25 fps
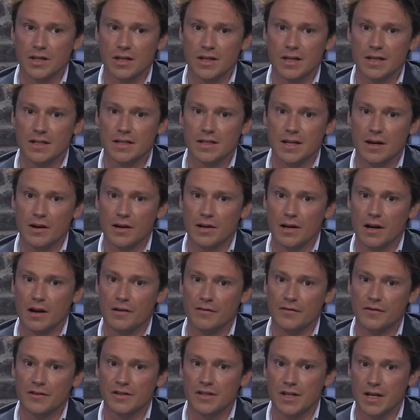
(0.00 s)
is there
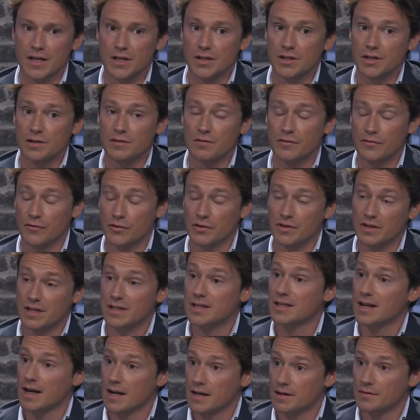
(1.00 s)
enough attention for
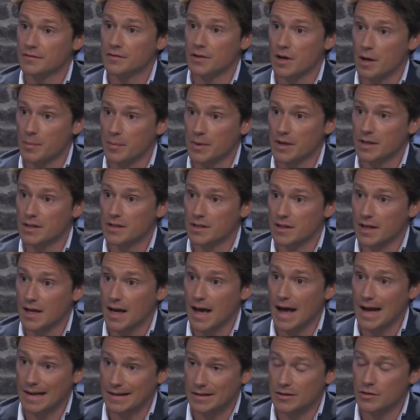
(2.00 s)
this kind of topics
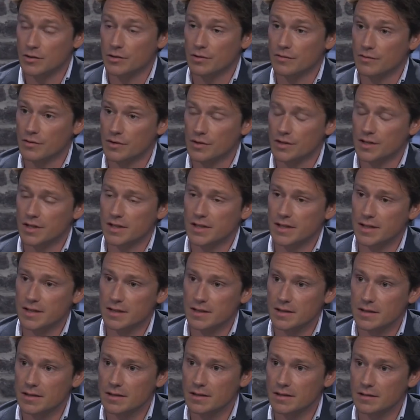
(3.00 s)
at
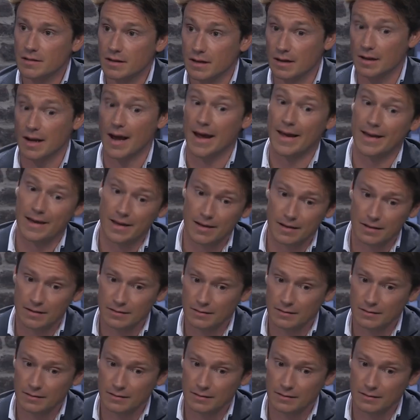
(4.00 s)
universities, like